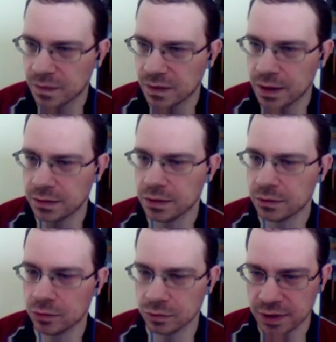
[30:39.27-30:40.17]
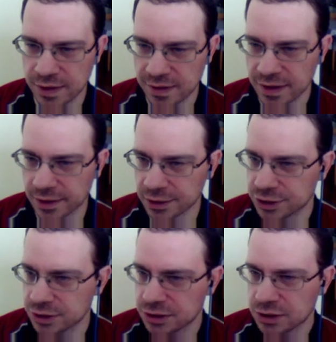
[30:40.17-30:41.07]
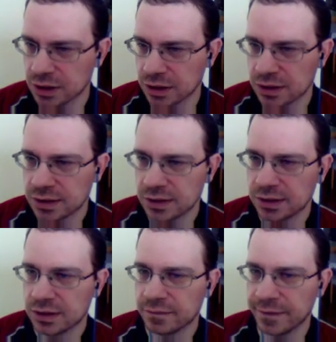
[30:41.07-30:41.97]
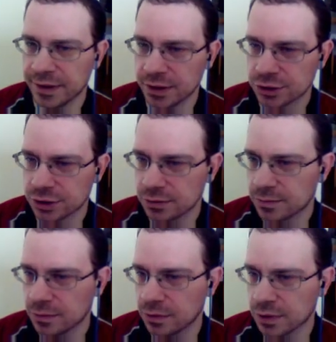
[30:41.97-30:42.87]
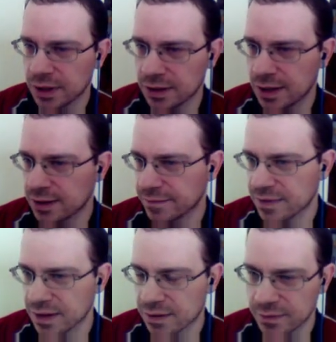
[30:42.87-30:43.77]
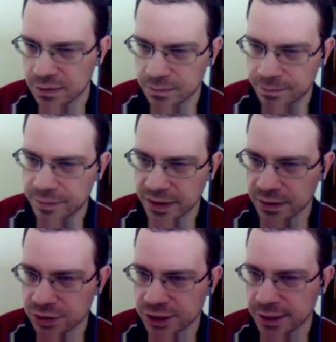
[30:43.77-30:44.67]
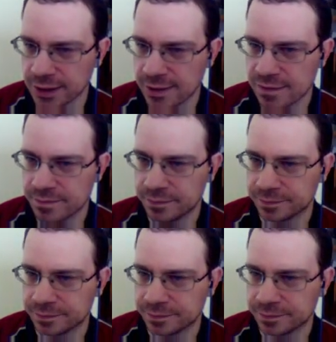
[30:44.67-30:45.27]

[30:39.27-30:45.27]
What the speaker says: Knight d2. This is Tarrasch variation. Okay, knight f6. We'll play the Steinitz.